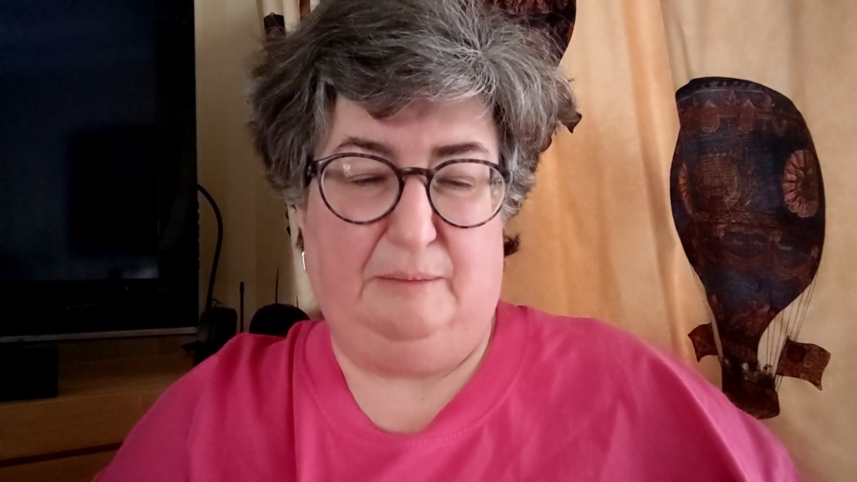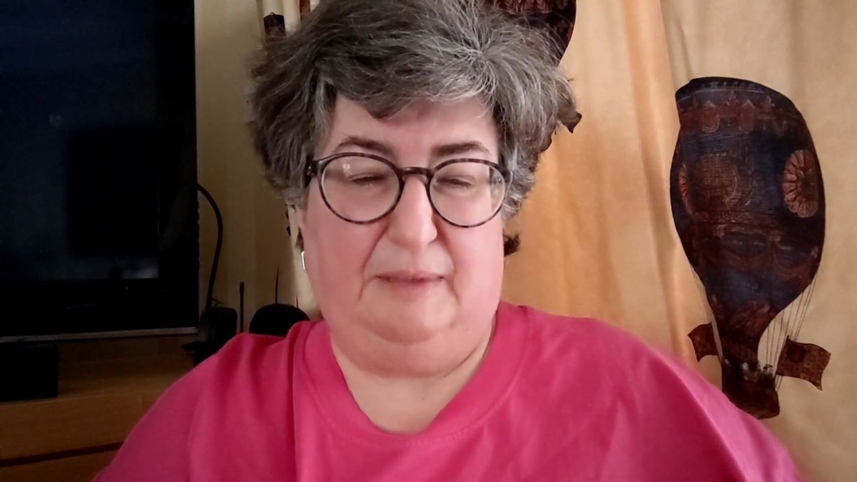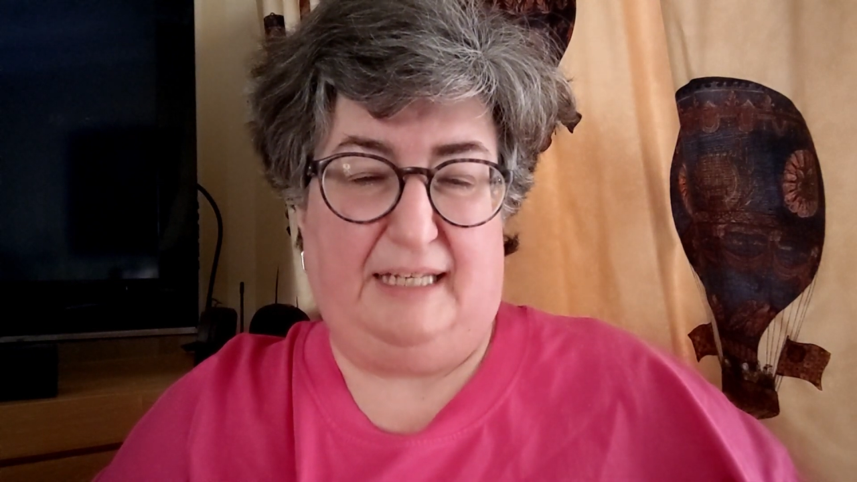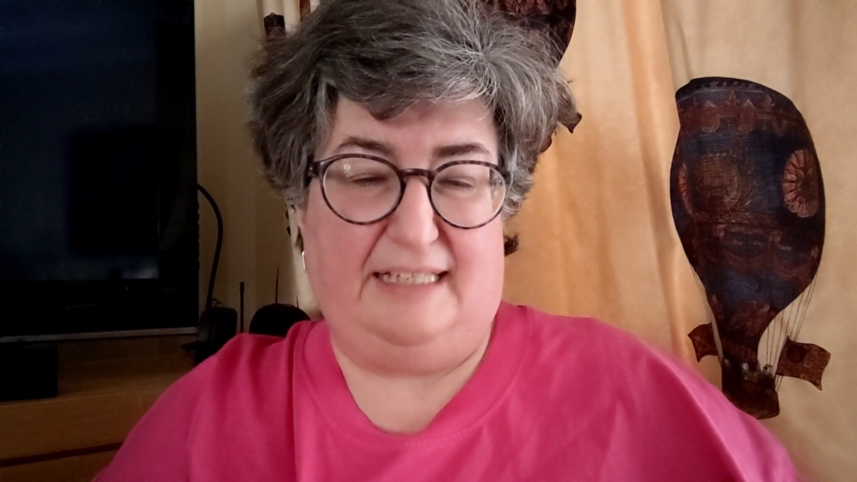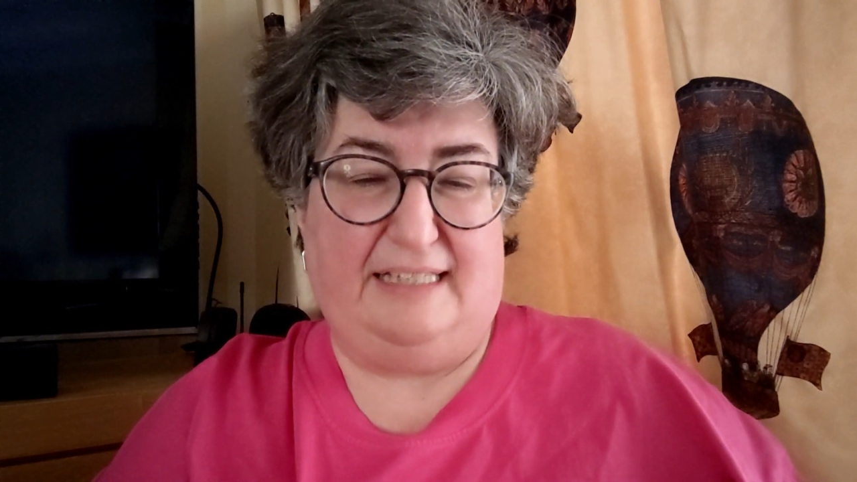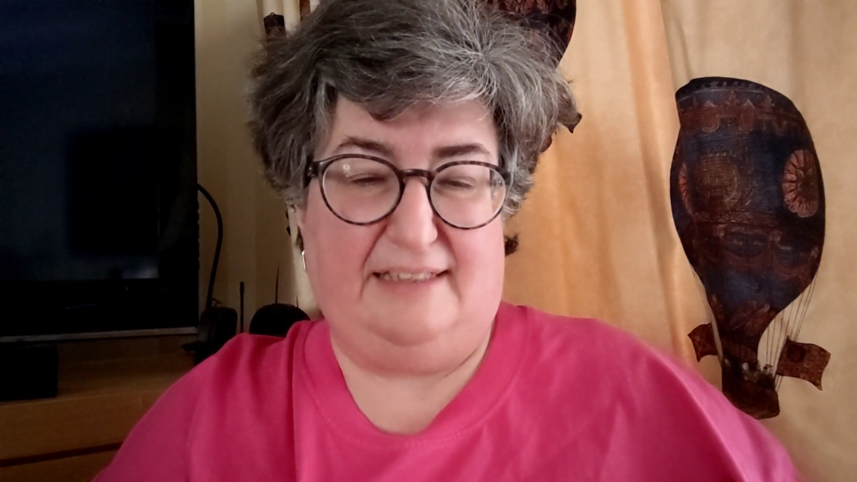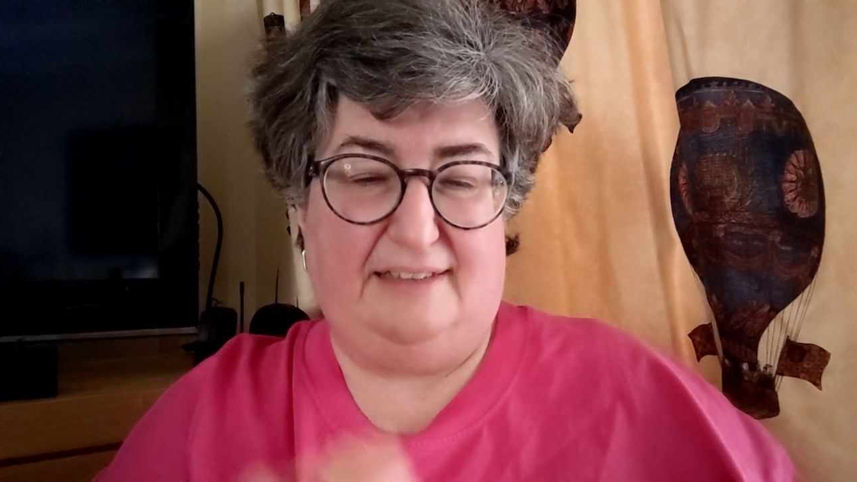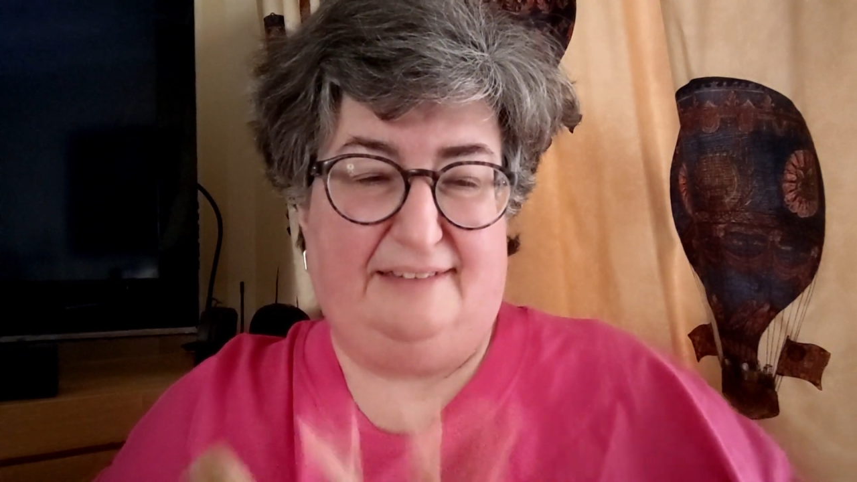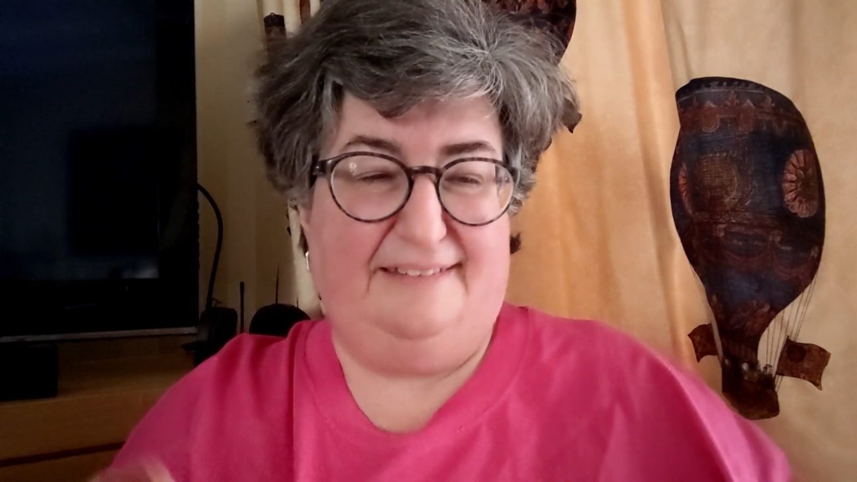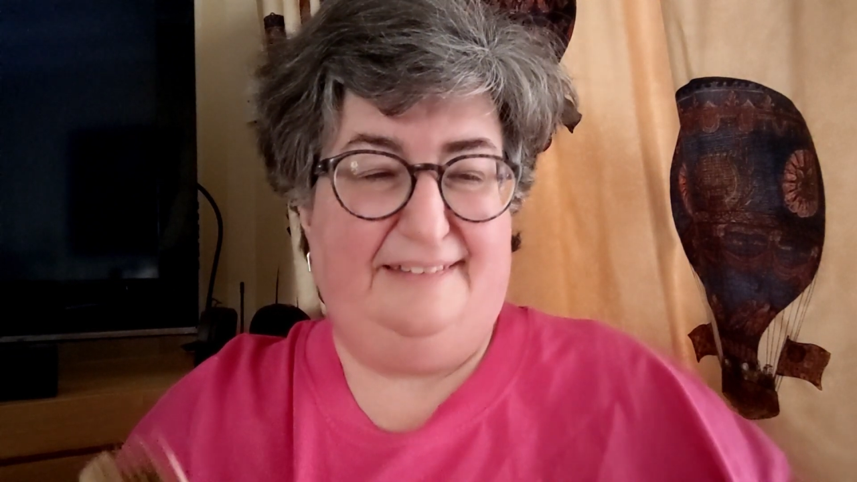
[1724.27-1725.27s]
place.
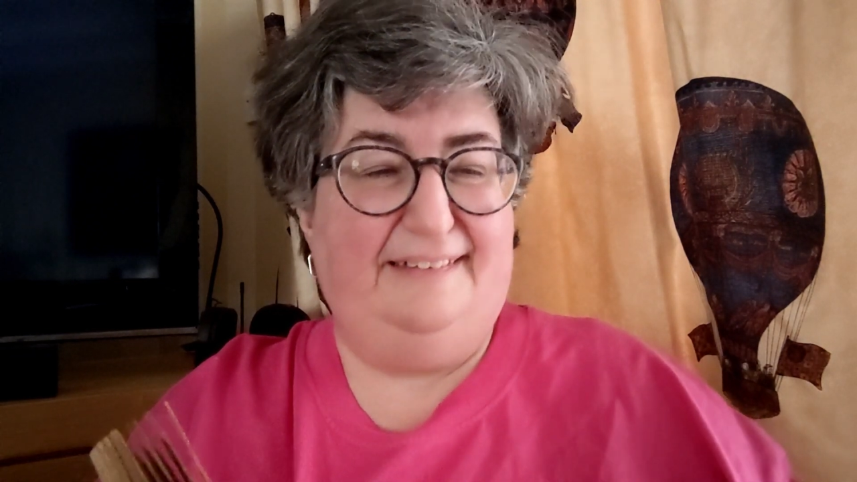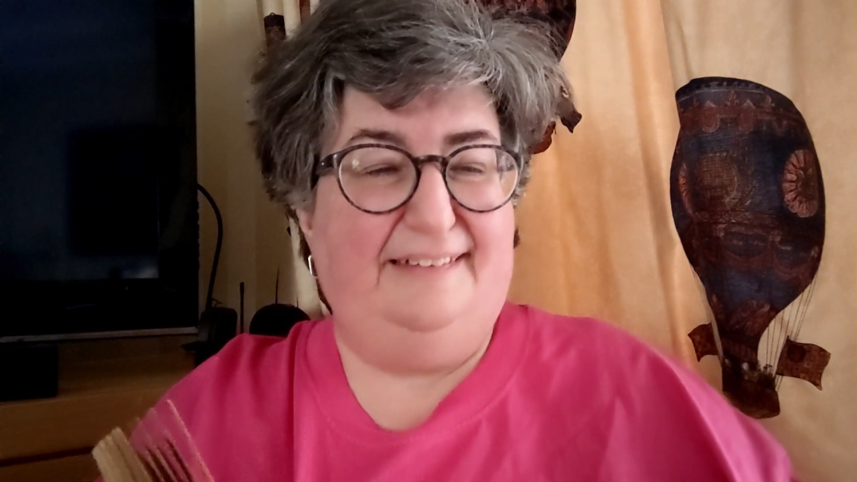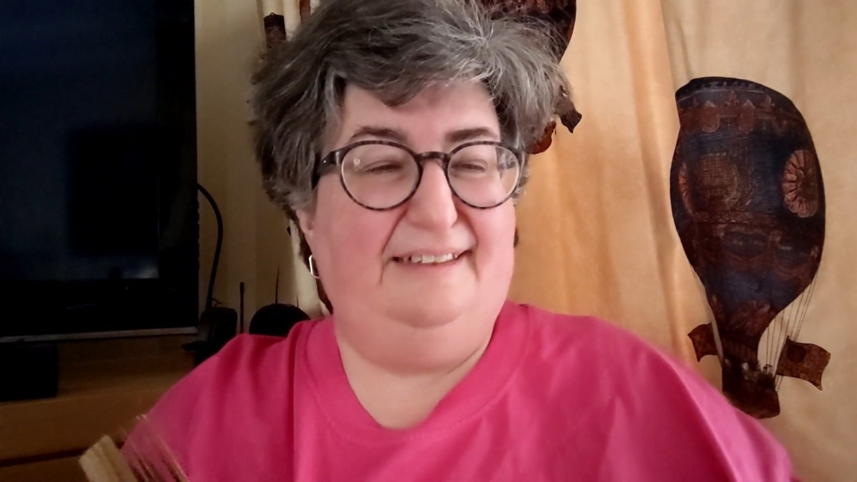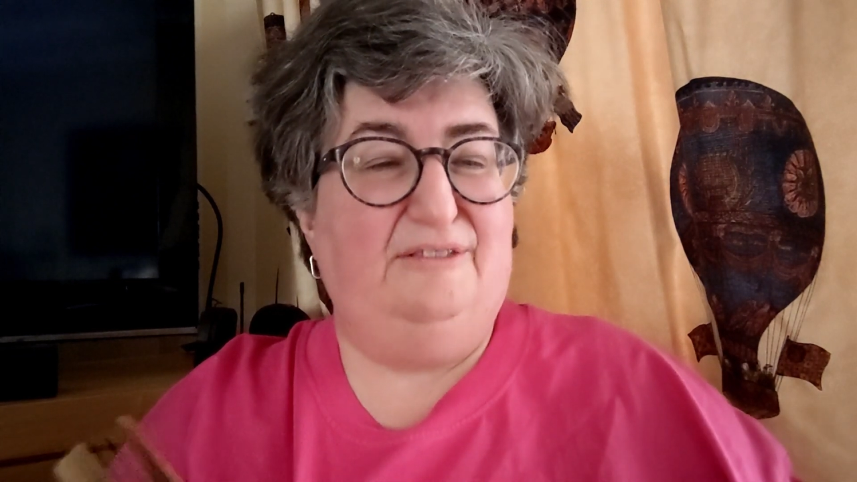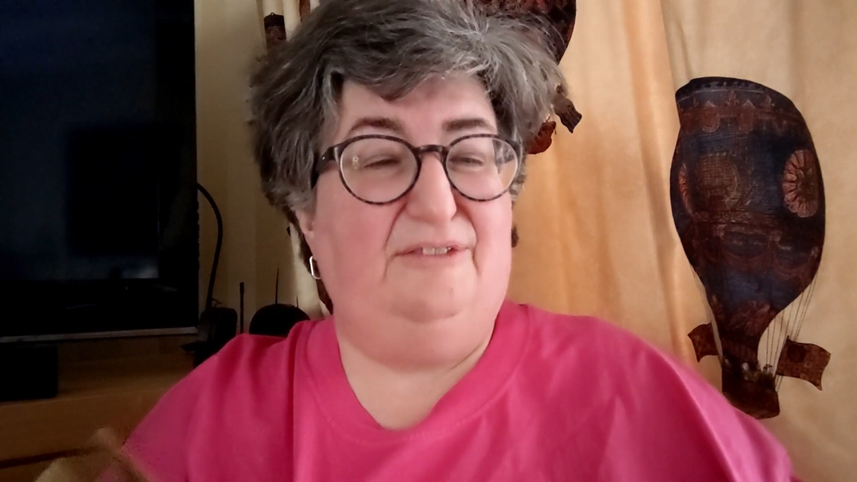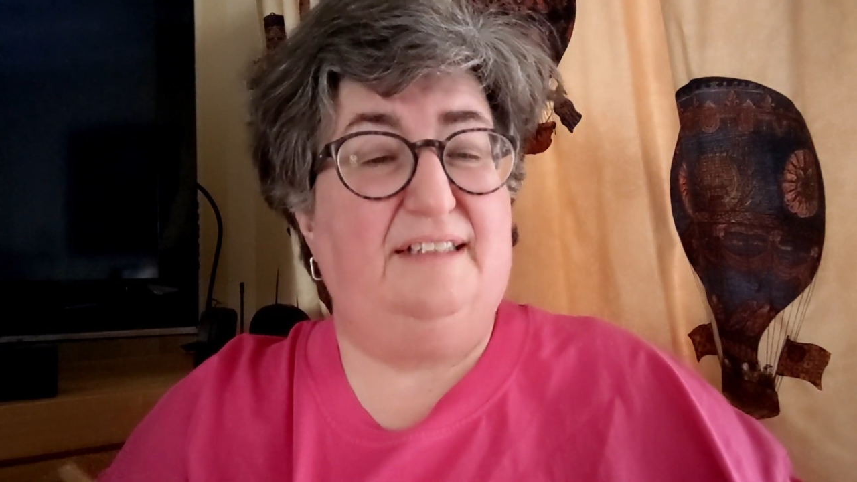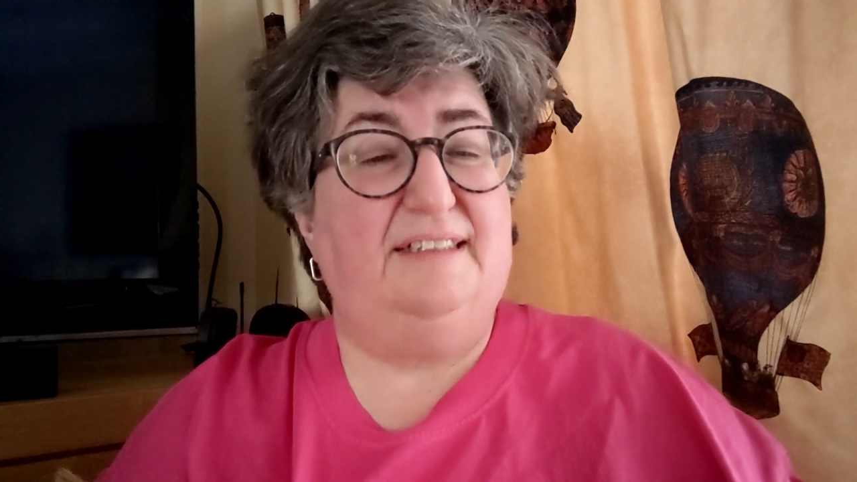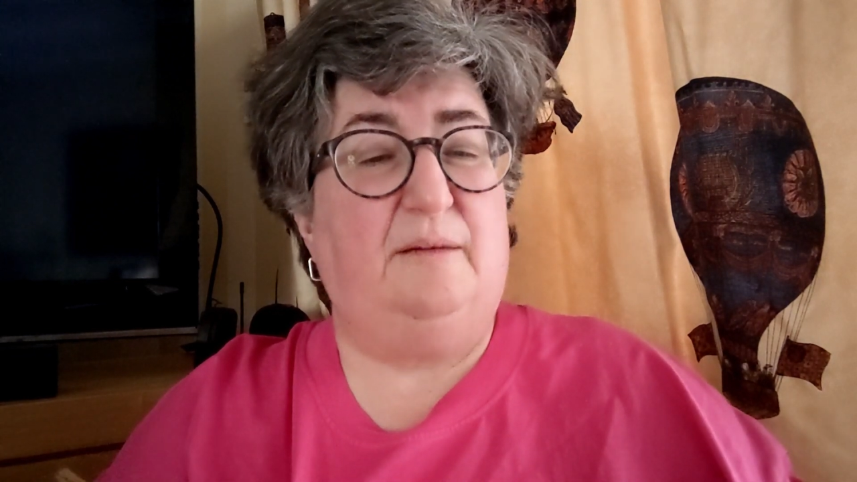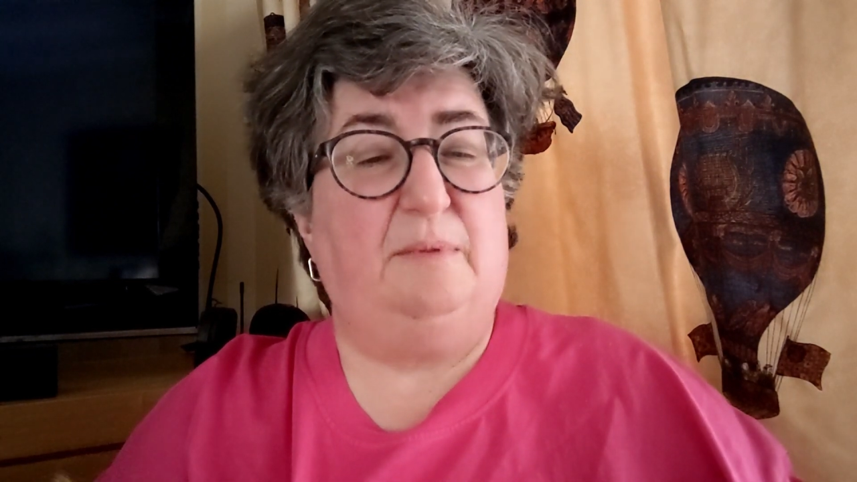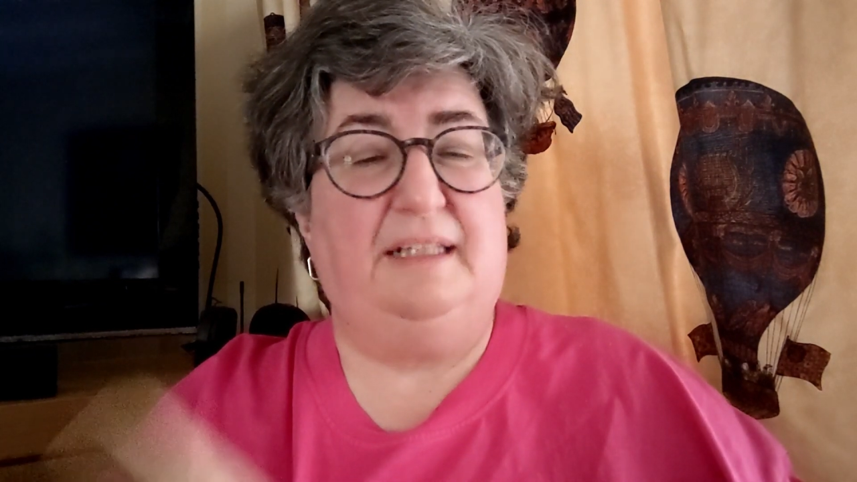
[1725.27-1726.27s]
For example,